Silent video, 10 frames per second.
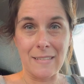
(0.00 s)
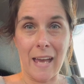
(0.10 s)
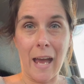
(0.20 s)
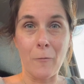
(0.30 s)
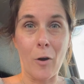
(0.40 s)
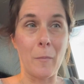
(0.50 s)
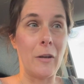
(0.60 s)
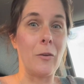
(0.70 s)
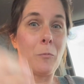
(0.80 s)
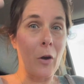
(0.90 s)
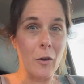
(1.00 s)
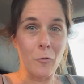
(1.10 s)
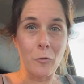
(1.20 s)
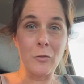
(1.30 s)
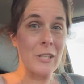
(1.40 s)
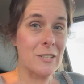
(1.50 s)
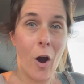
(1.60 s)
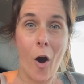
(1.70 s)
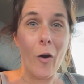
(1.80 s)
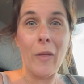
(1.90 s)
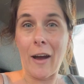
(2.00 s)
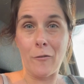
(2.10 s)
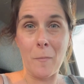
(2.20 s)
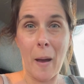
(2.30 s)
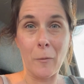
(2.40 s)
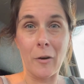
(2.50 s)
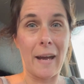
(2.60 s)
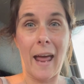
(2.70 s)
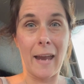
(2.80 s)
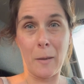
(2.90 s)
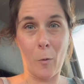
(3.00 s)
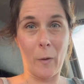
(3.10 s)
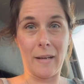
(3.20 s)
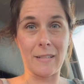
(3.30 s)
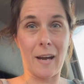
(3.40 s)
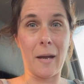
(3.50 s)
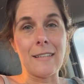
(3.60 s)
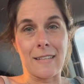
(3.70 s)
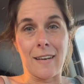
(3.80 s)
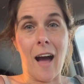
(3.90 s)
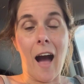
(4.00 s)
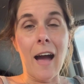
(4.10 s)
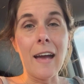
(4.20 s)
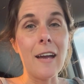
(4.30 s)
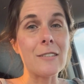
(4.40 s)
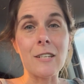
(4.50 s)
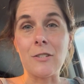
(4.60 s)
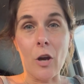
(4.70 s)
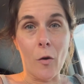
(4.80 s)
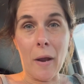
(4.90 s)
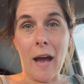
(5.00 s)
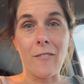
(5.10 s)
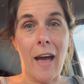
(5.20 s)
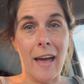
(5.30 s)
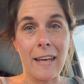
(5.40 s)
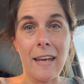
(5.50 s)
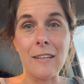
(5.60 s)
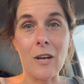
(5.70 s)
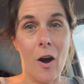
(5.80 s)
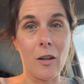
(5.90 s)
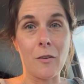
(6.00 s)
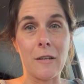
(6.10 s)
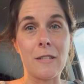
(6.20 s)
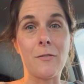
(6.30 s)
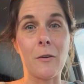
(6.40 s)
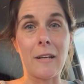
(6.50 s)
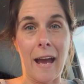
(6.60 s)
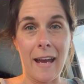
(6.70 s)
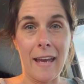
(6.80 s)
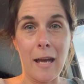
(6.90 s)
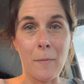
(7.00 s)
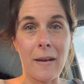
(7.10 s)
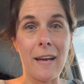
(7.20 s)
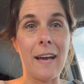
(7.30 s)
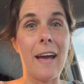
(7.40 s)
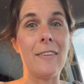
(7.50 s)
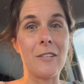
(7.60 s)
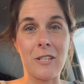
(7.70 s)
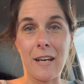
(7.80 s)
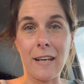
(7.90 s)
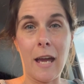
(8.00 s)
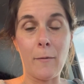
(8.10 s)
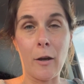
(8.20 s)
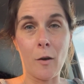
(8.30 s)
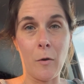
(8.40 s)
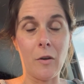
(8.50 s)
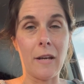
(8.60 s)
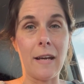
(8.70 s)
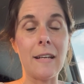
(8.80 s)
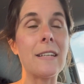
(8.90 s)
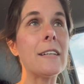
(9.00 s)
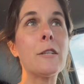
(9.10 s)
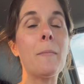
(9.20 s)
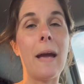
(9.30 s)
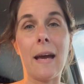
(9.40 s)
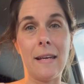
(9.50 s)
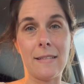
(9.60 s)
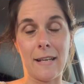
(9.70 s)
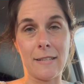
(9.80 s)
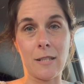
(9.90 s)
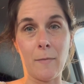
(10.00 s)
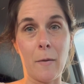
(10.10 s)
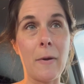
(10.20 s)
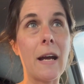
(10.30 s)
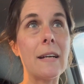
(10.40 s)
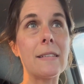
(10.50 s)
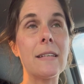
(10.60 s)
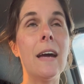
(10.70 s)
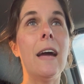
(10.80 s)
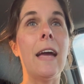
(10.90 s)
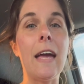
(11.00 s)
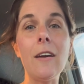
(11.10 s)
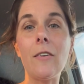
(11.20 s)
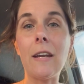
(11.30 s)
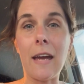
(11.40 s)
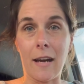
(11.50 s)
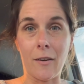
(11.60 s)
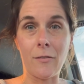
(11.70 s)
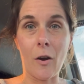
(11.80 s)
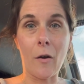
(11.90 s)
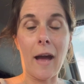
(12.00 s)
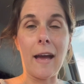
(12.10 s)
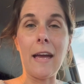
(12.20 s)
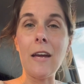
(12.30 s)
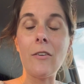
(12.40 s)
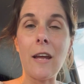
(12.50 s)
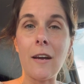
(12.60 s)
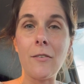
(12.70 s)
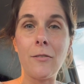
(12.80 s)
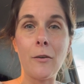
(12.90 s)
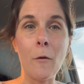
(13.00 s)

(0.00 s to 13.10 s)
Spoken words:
came from and could just call that from memory at any point in time. Listen, I just don't have any tolerance for gatekeeping in the chicken keeping community. It doesn't make any sense to me, because even if